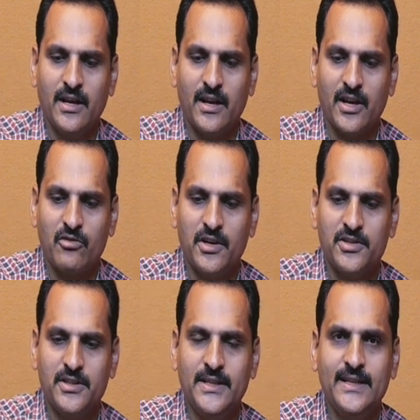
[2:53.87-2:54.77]

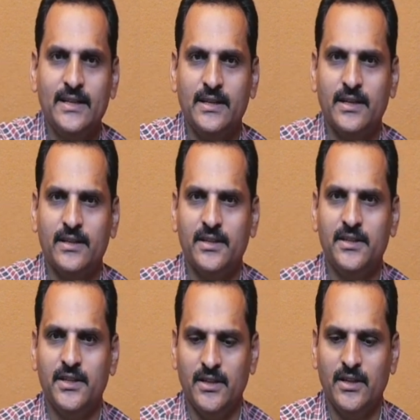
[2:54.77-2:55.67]
requires the
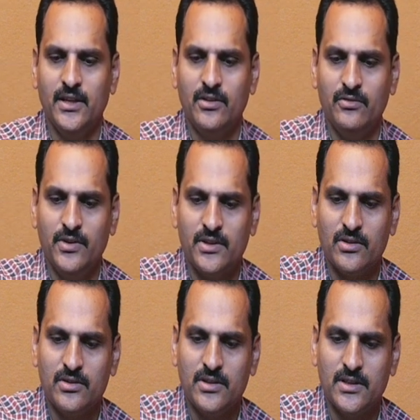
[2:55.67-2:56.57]
energy.
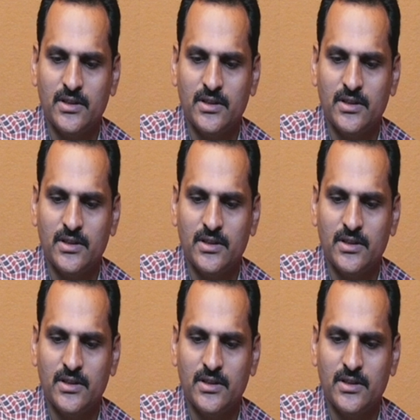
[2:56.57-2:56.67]
Without